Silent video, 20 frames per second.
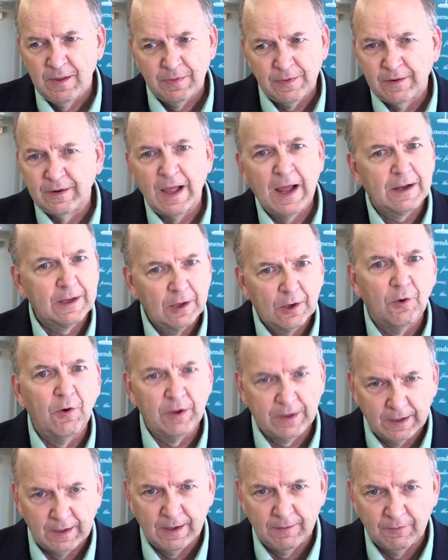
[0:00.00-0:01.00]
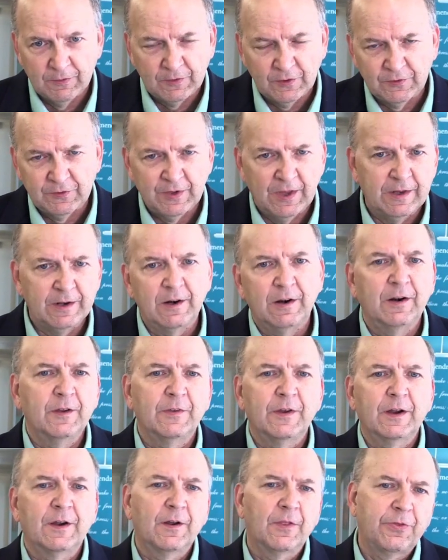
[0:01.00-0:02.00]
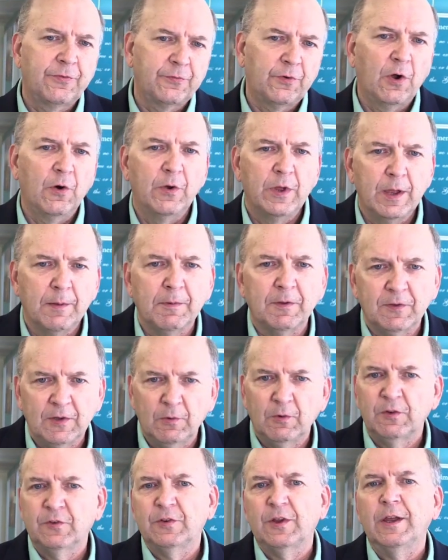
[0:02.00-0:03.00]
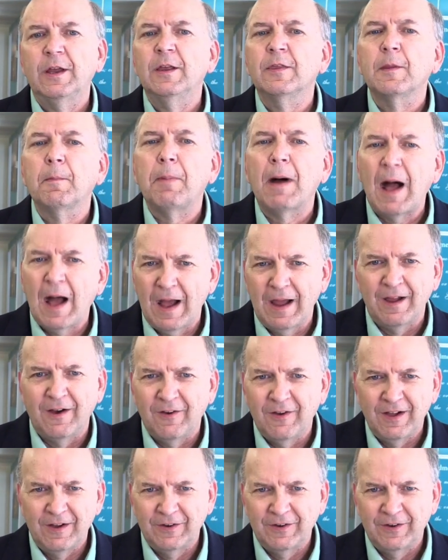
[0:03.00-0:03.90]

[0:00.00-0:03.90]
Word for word: They're not going to look at him as a center. They're going to throw him, as they would say, in the pile.